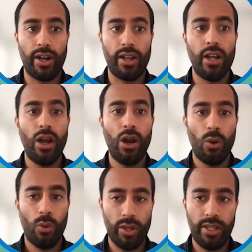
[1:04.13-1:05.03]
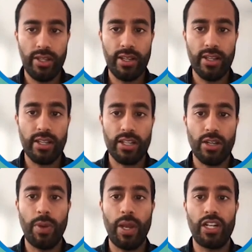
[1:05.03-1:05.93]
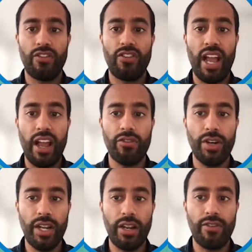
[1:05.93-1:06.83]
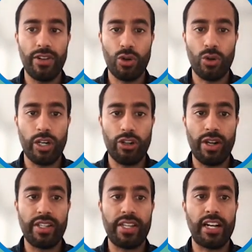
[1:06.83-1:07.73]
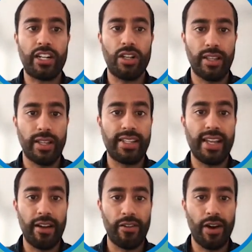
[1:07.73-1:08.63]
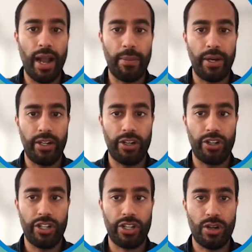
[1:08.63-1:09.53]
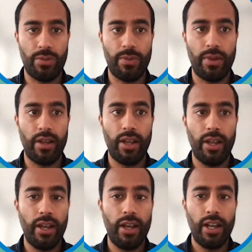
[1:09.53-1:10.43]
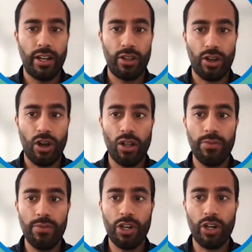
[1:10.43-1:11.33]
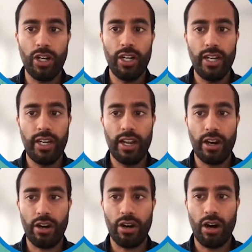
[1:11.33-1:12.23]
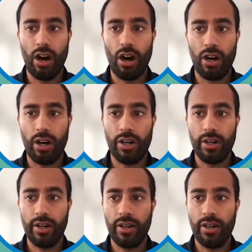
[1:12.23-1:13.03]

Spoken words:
it. What this is a page of every inventory transaction that's ever happened in your system. Now the columns you're going to need here are,